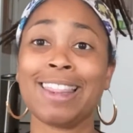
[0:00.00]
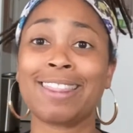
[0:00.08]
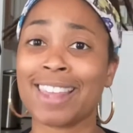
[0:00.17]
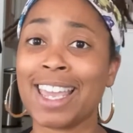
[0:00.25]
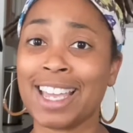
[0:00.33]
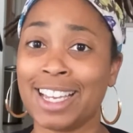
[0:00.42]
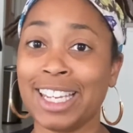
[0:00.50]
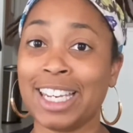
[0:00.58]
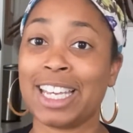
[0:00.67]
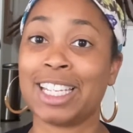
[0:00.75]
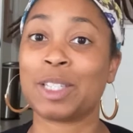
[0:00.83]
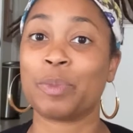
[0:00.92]
Thank
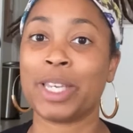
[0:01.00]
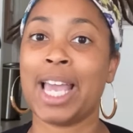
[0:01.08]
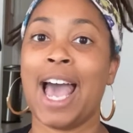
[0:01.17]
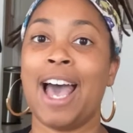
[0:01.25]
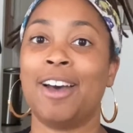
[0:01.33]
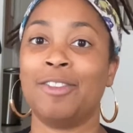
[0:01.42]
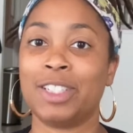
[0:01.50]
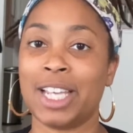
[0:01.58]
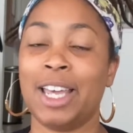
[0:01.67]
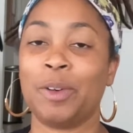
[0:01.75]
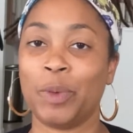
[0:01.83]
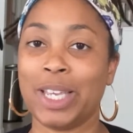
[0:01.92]
goodness we have
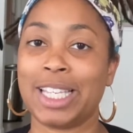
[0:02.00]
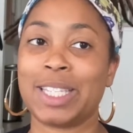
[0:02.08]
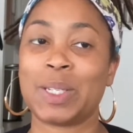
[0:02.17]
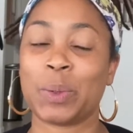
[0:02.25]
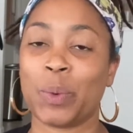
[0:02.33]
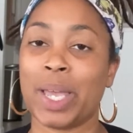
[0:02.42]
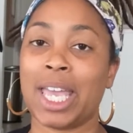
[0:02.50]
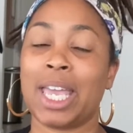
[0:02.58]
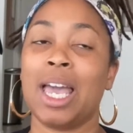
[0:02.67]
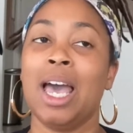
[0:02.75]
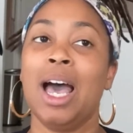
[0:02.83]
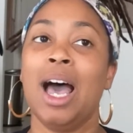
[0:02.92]
10 weeks to
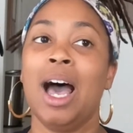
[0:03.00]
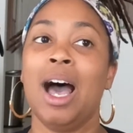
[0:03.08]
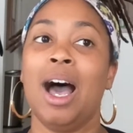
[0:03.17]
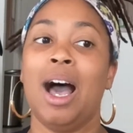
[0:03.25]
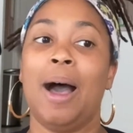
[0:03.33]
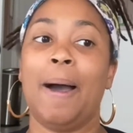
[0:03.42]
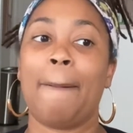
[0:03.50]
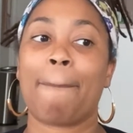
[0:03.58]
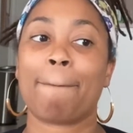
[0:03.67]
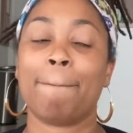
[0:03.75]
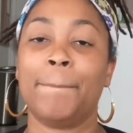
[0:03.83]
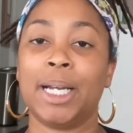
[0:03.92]
wait.
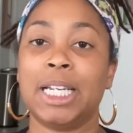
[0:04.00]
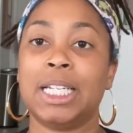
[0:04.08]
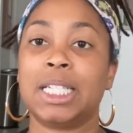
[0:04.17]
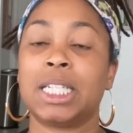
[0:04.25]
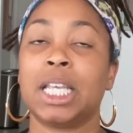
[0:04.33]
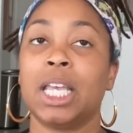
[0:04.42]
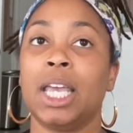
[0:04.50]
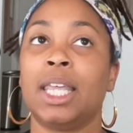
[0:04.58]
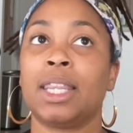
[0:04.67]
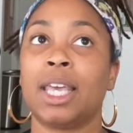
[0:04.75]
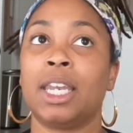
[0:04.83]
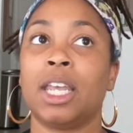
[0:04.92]

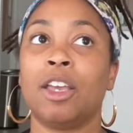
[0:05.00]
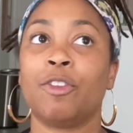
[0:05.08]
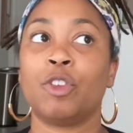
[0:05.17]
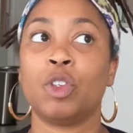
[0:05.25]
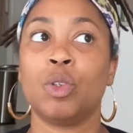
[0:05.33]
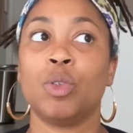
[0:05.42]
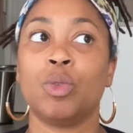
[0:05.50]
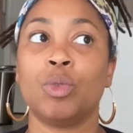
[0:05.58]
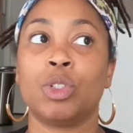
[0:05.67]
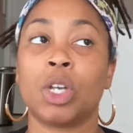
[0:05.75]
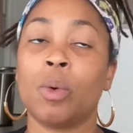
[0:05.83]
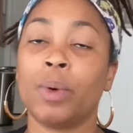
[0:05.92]
And then if you
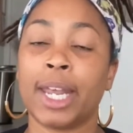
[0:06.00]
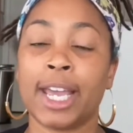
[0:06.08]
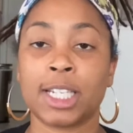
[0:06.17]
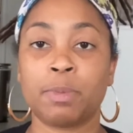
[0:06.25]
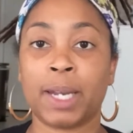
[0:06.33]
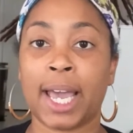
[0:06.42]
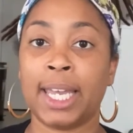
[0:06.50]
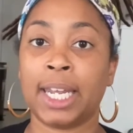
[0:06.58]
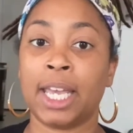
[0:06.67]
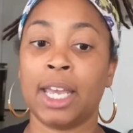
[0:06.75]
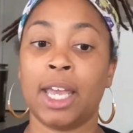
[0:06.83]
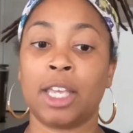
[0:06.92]
don't want to expedite
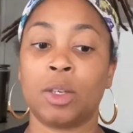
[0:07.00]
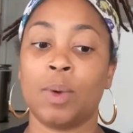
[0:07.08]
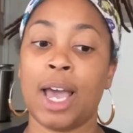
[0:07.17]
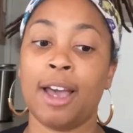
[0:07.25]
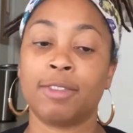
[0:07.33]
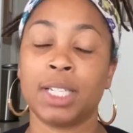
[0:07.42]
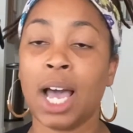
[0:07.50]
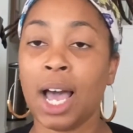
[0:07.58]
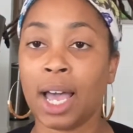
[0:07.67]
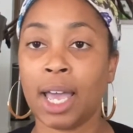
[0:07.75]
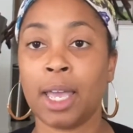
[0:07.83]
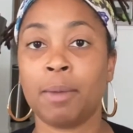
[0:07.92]
it and you have
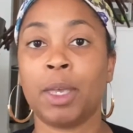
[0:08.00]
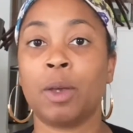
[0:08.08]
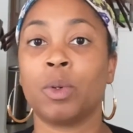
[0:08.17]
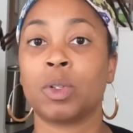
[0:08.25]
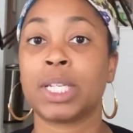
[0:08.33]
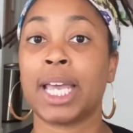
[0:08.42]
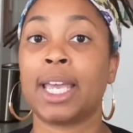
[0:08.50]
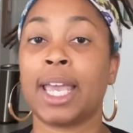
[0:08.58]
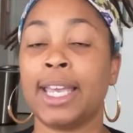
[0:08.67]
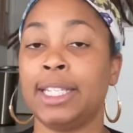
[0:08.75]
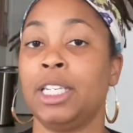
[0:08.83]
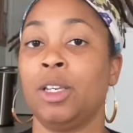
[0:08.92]
time, it will take
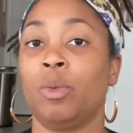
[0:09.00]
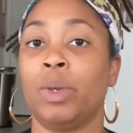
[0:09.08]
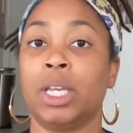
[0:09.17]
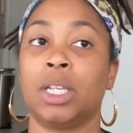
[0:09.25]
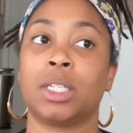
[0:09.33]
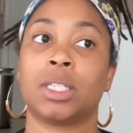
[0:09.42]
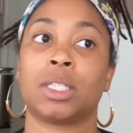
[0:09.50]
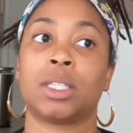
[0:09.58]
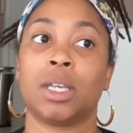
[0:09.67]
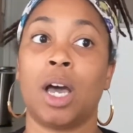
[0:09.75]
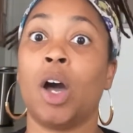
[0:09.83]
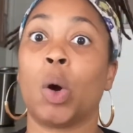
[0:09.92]
18 weeks
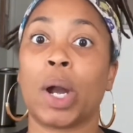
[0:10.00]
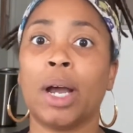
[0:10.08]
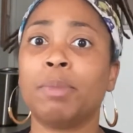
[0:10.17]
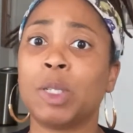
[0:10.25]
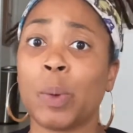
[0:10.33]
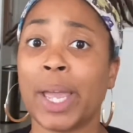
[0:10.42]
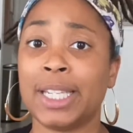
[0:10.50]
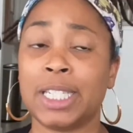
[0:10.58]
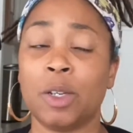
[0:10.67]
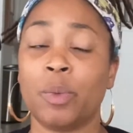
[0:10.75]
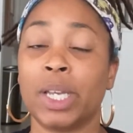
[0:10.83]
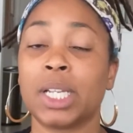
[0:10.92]
or up to
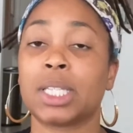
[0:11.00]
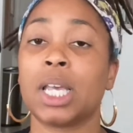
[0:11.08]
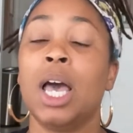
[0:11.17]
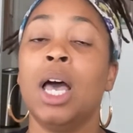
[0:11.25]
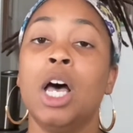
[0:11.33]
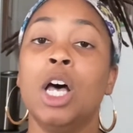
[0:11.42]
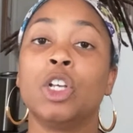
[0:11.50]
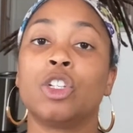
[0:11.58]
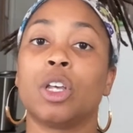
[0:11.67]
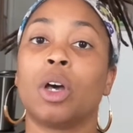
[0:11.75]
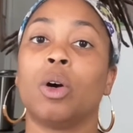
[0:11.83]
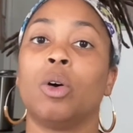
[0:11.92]
18 weeks.
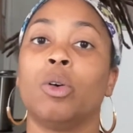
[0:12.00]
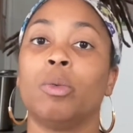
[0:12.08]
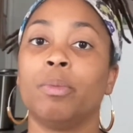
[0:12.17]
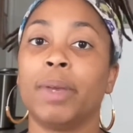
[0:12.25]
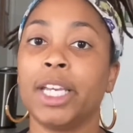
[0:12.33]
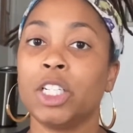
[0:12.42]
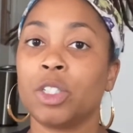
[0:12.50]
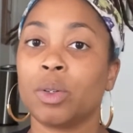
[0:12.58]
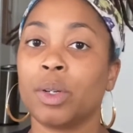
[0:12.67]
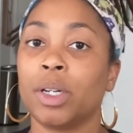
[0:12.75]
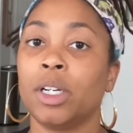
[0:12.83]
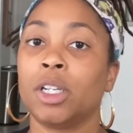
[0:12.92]
So make
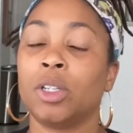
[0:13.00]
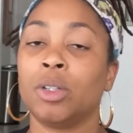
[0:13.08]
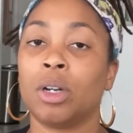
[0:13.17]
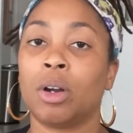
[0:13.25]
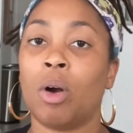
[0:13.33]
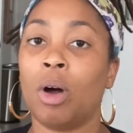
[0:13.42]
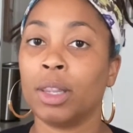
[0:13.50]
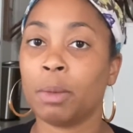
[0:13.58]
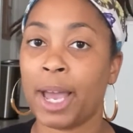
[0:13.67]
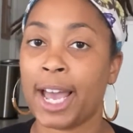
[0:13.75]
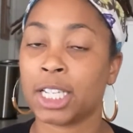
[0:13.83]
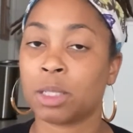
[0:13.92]
sure you're on the
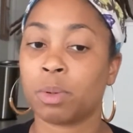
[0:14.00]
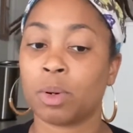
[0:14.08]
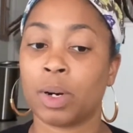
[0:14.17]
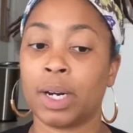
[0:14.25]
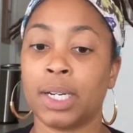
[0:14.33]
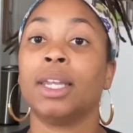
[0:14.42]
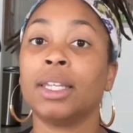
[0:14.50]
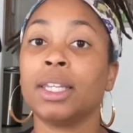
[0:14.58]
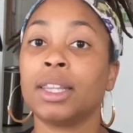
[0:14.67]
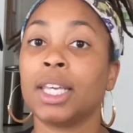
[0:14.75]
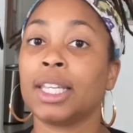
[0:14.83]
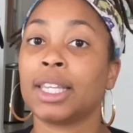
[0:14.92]
passport.
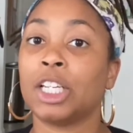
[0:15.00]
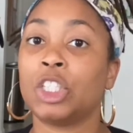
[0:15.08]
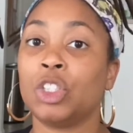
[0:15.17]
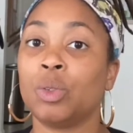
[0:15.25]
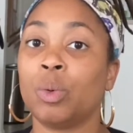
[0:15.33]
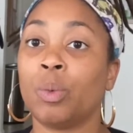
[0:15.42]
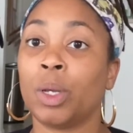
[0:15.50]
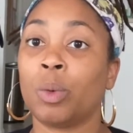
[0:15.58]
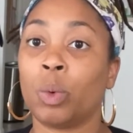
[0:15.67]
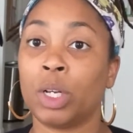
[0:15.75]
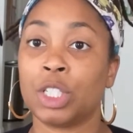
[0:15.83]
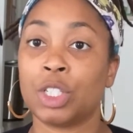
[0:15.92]
Another thing that you would
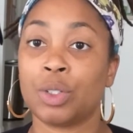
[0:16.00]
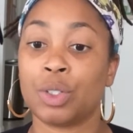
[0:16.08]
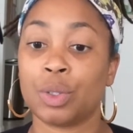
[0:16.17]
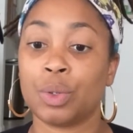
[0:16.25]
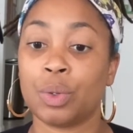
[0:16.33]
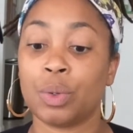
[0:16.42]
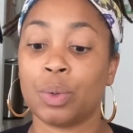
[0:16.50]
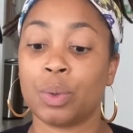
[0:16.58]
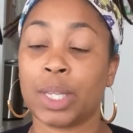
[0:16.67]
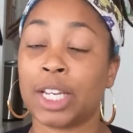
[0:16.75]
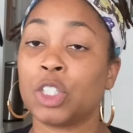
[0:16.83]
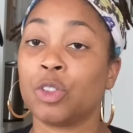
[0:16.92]
want to do,
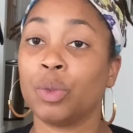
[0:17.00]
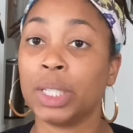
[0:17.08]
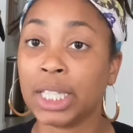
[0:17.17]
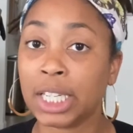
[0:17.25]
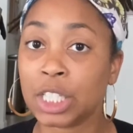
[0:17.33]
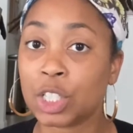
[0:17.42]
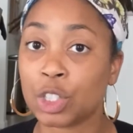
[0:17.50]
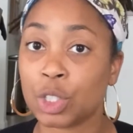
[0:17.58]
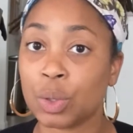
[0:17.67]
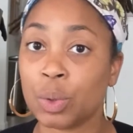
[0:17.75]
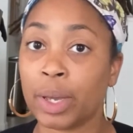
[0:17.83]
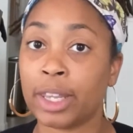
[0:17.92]
that you really need to
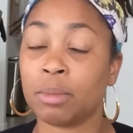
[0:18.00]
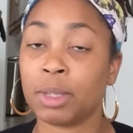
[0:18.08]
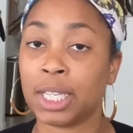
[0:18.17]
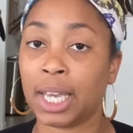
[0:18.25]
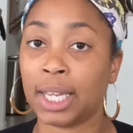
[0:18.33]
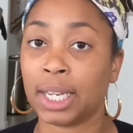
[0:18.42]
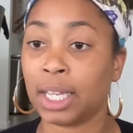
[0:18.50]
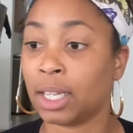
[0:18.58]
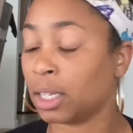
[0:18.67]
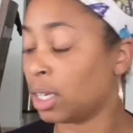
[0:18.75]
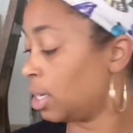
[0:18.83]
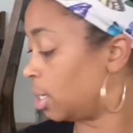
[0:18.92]
do in the
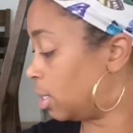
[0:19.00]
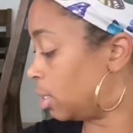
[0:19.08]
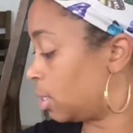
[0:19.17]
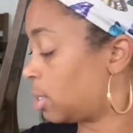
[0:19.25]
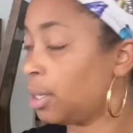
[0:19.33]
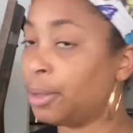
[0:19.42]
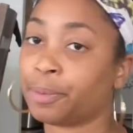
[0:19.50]
beginning, is,